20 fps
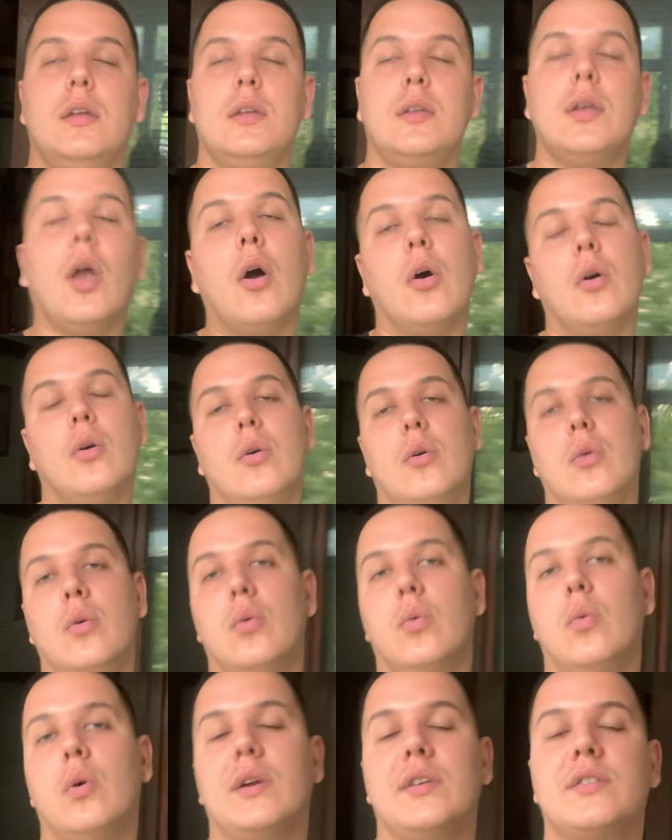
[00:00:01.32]
Yo,
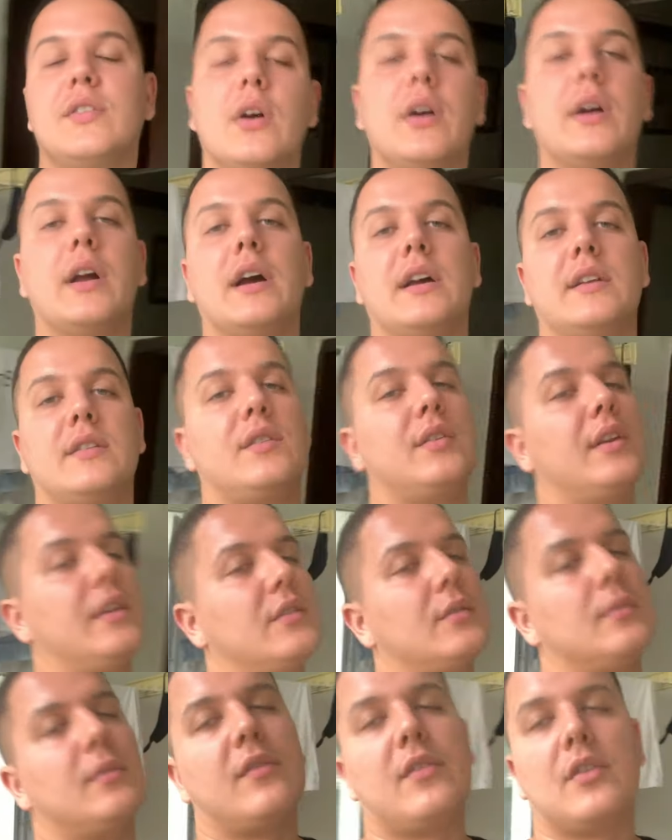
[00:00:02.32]
what is good, guys?
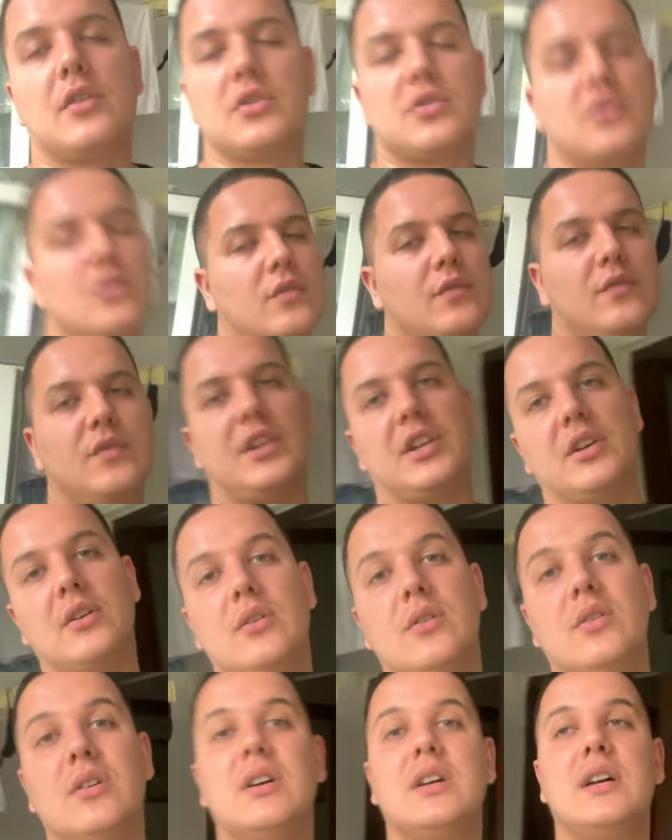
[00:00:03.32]
Today's gonna be a very short
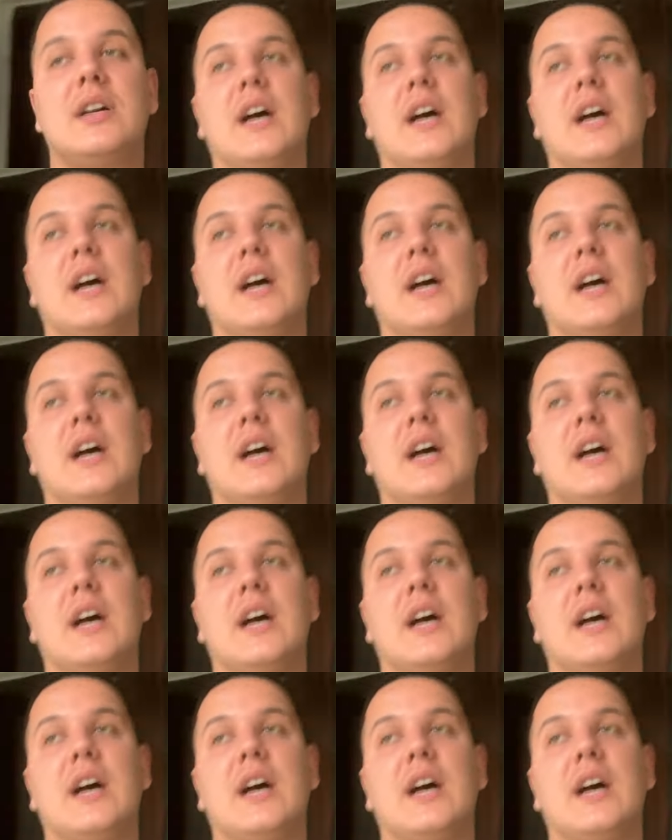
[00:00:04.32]
video.